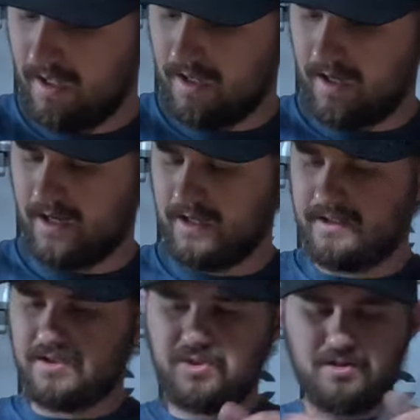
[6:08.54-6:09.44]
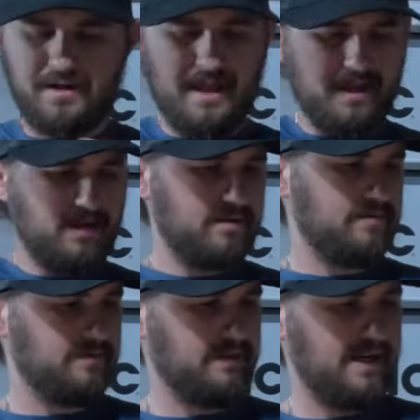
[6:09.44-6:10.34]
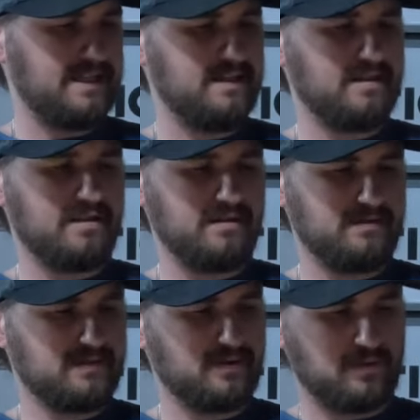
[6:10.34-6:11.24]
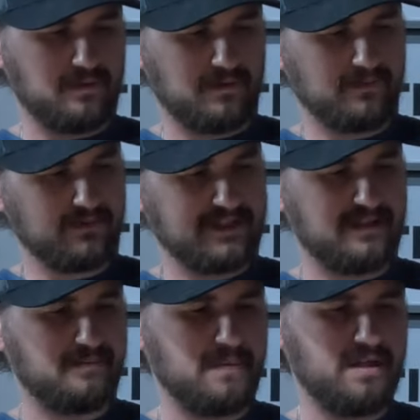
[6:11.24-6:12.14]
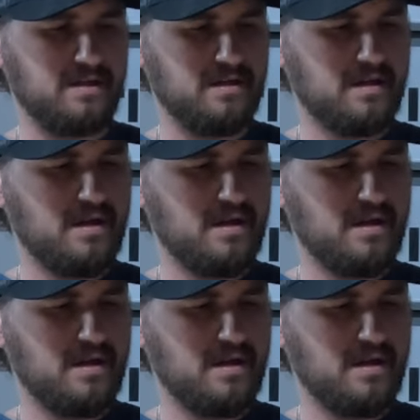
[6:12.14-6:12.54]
I should have, and I didn't, so that's on me.